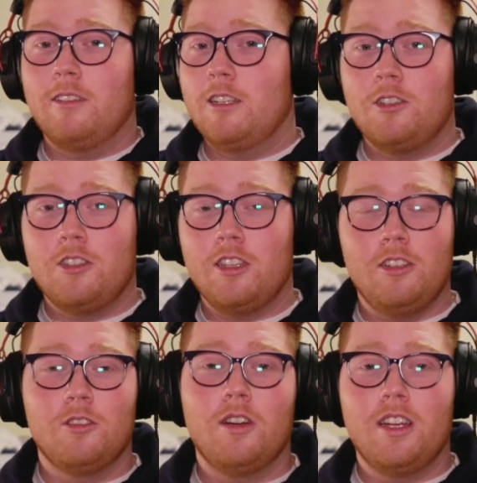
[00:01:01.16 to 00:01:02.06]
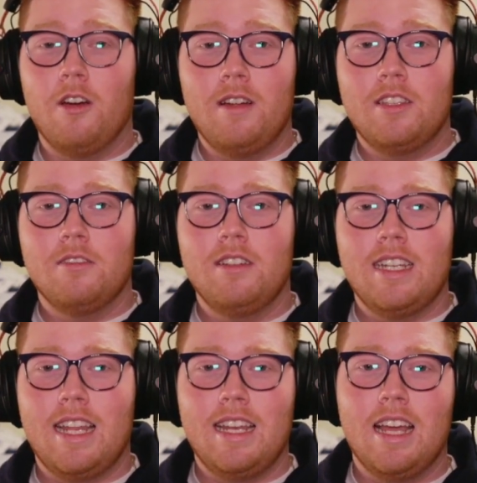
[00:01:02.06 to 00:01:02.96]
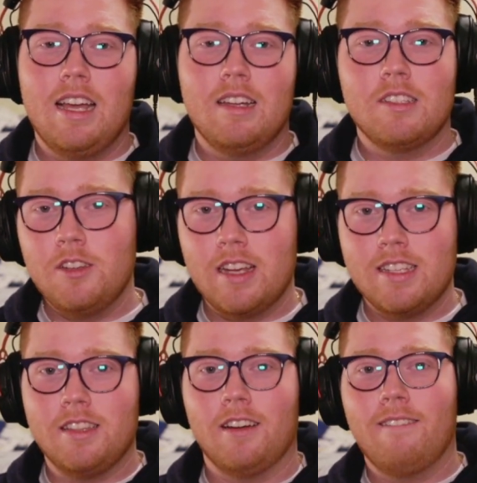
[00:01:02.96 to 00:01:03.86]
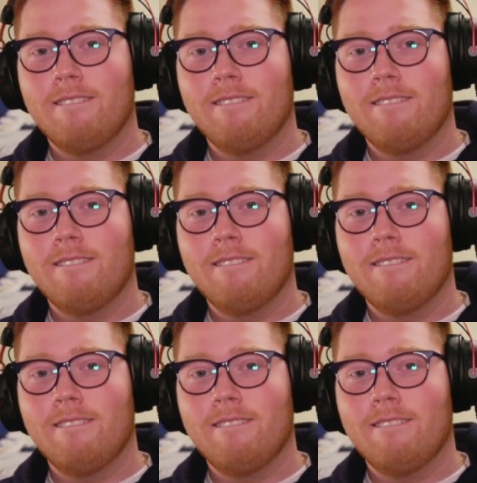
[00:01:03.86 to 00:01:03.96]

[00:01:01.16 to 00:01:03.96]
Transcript: let's just enjoy, go into it, and uh, I'll see you guys in there.